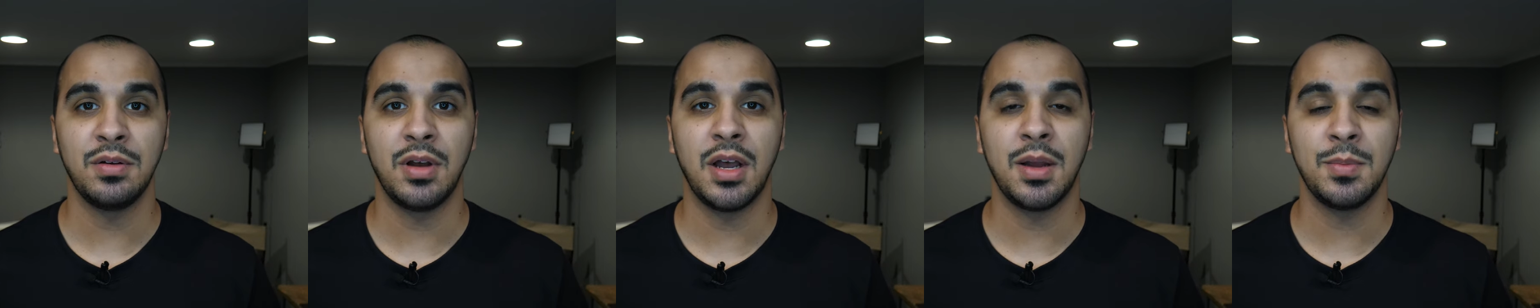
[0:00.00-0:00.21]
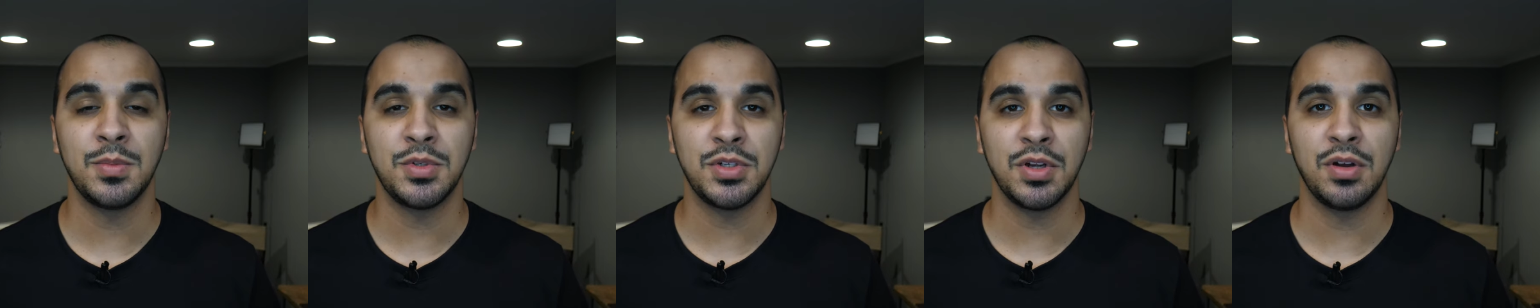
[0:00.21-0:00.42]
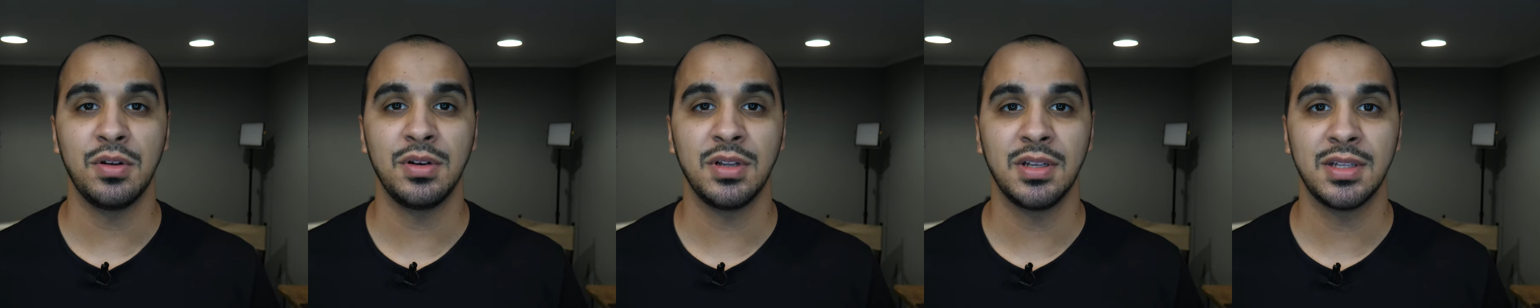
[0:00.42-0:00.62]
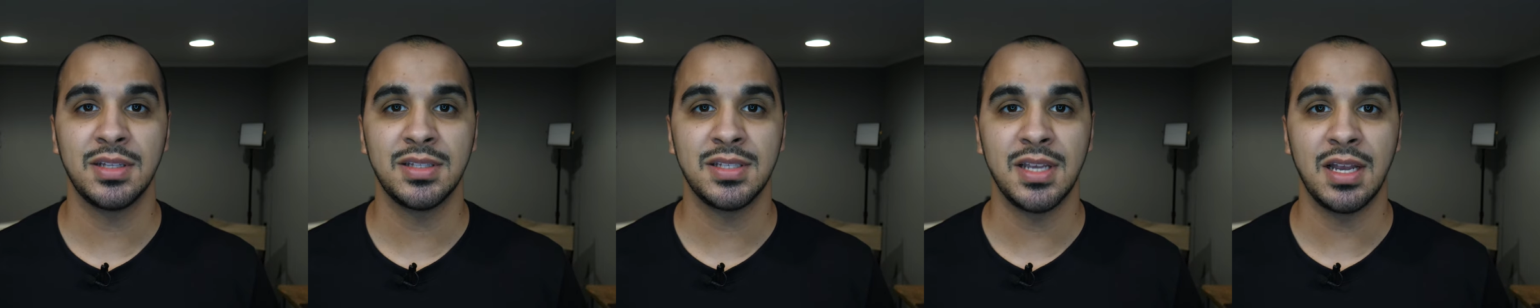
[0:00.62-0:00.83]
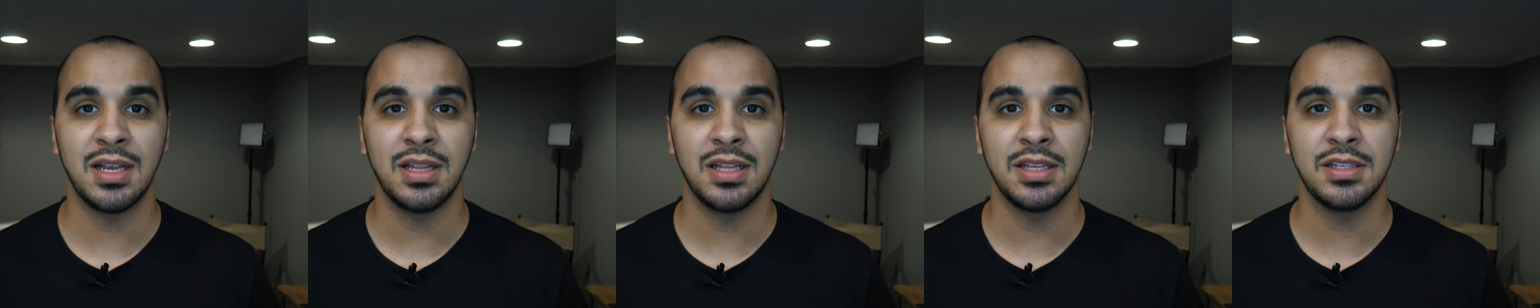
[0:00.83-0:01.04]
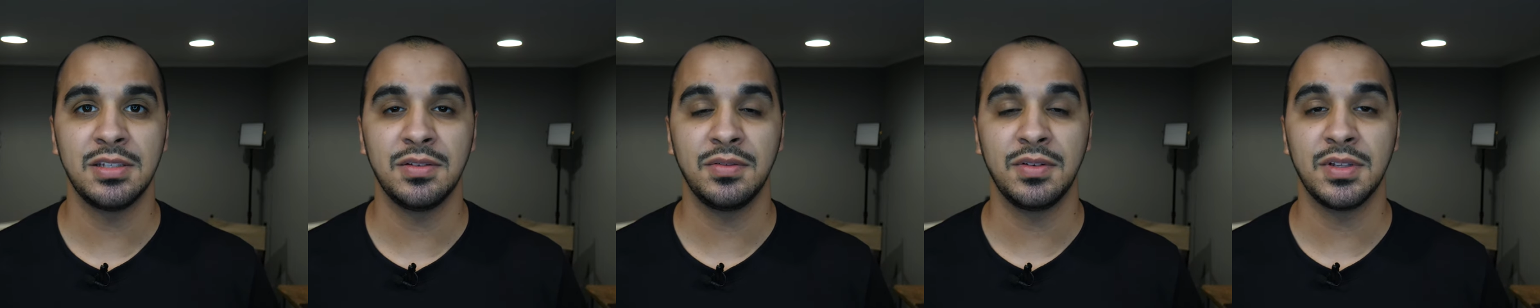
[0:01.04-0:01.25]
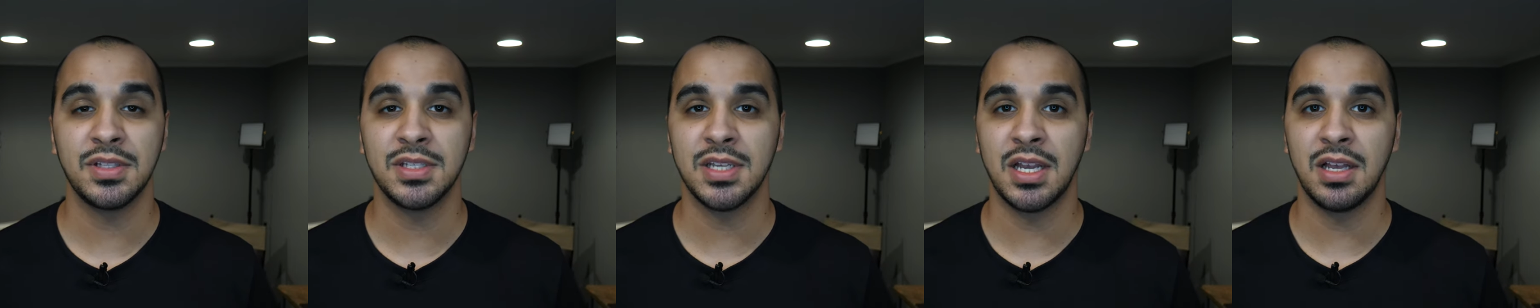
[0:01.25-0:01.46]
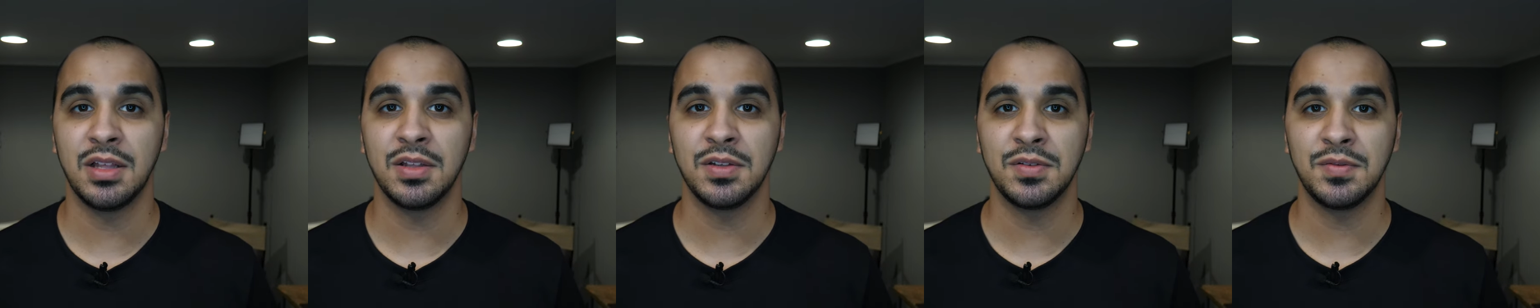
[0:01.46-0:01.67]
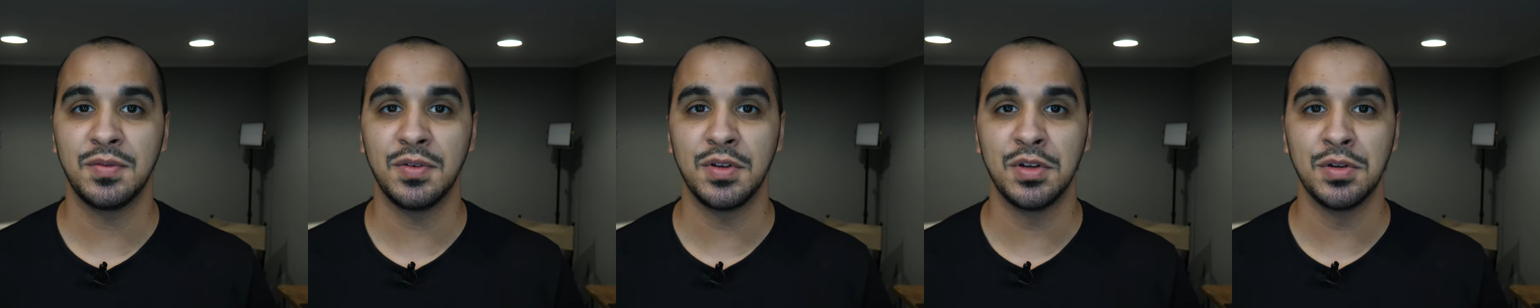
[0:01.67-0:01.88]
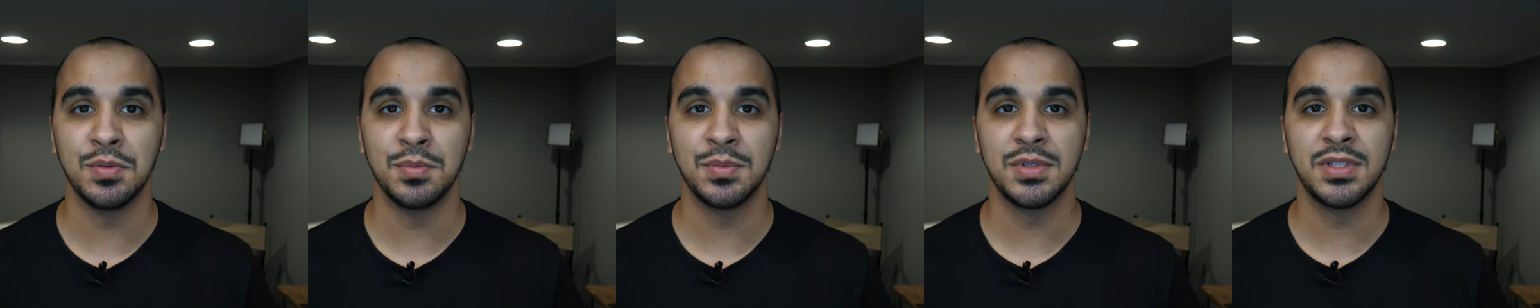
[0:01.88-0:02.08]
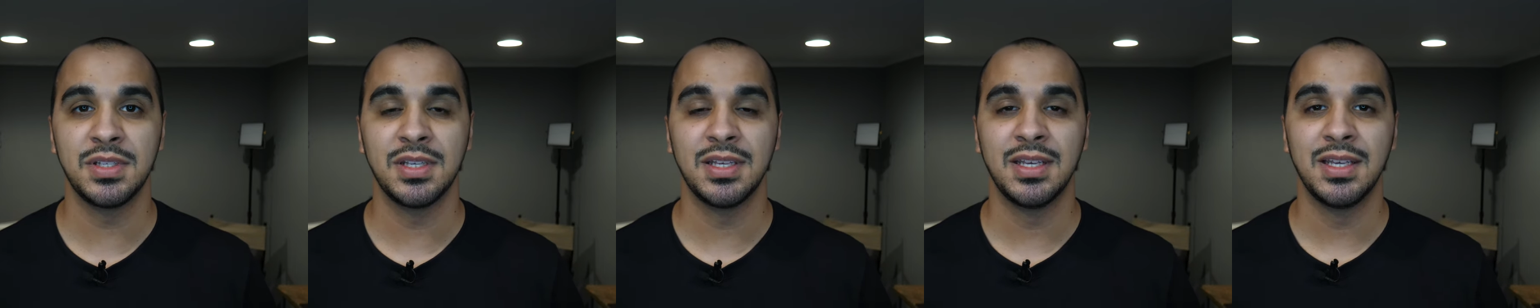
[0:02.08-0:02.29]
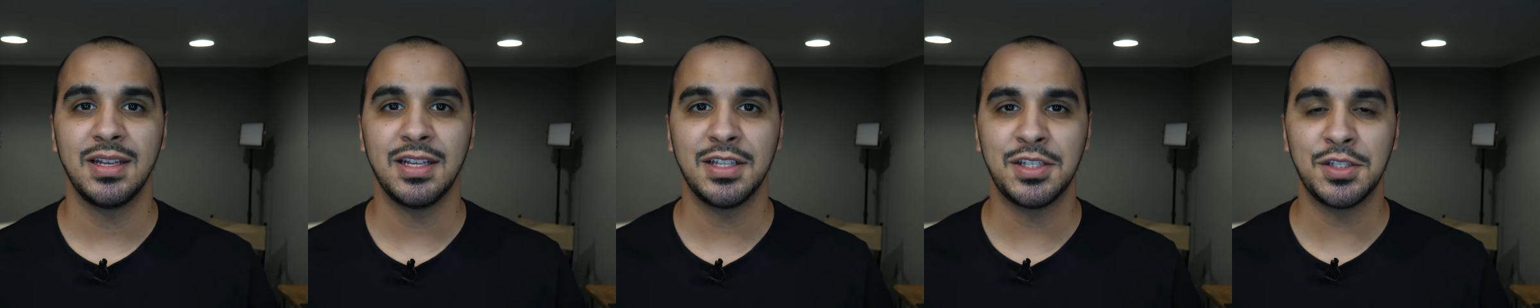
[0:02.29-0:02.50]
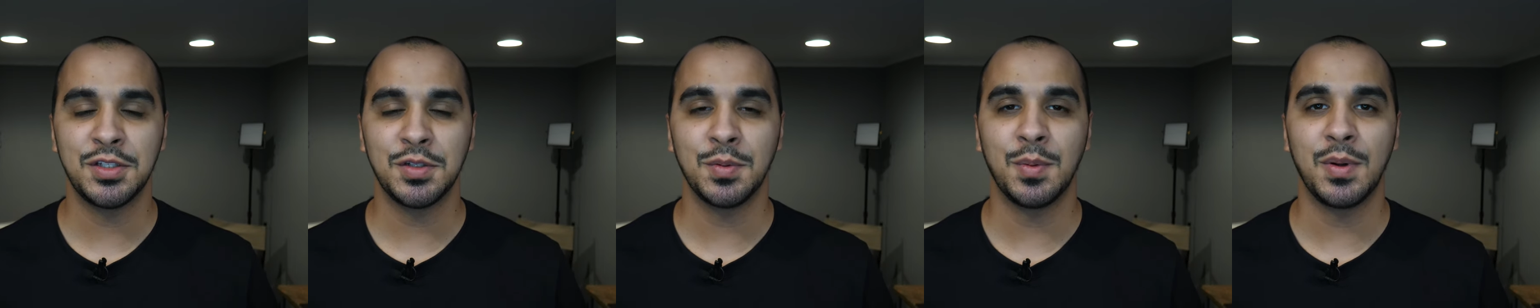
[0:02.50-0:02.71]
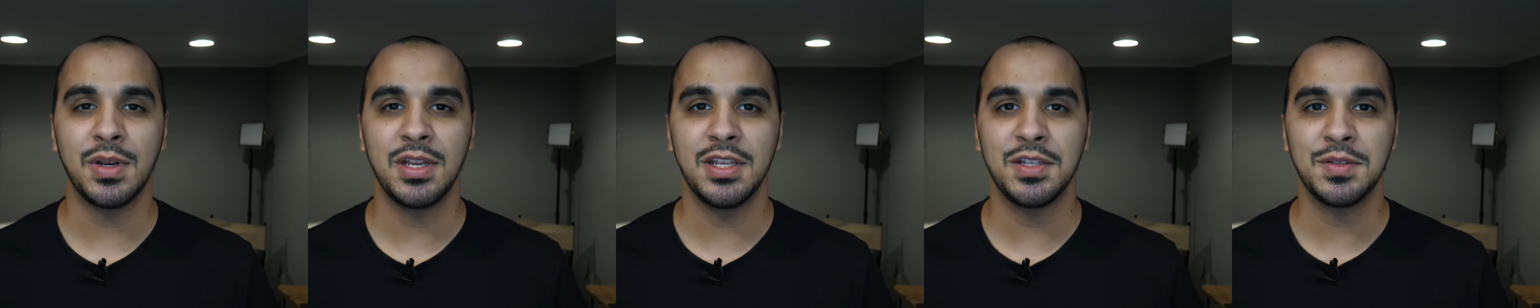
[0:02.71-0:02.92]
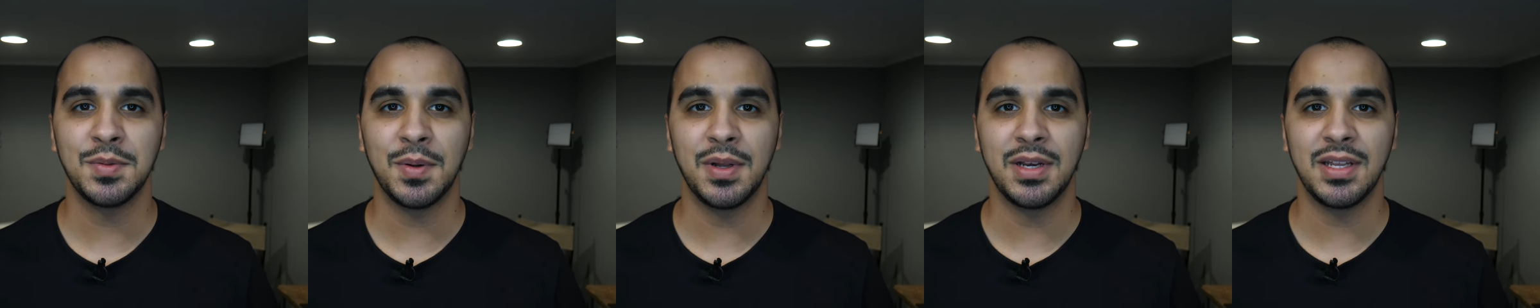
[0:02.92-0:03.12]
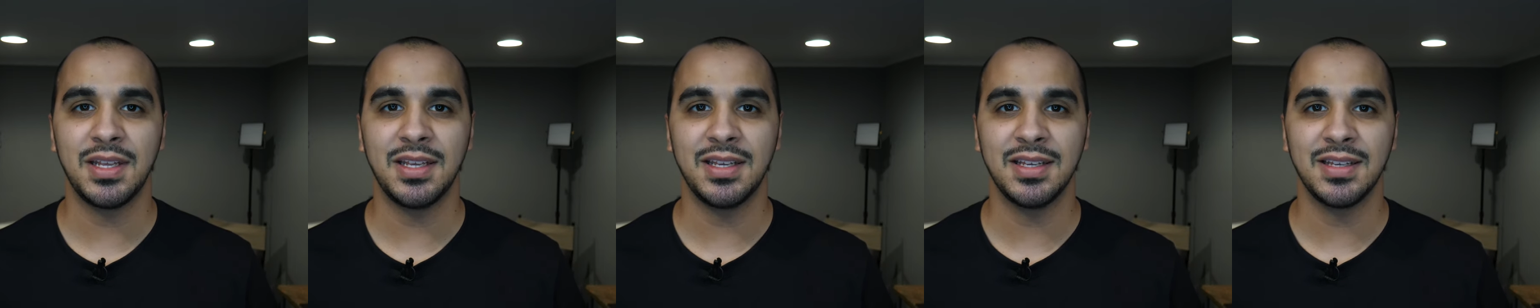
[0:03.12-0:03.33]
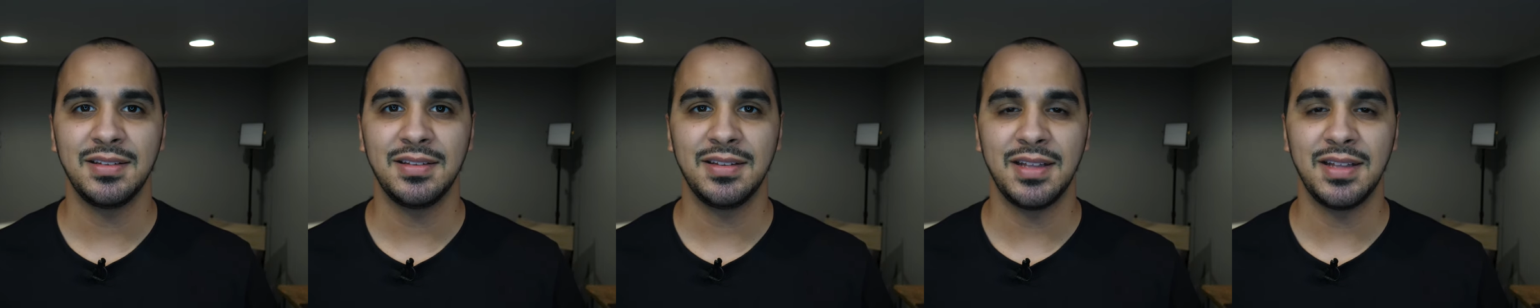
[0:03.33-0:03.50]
I'm Shawn Gonzalez of Gonzalez Films. It's 2020.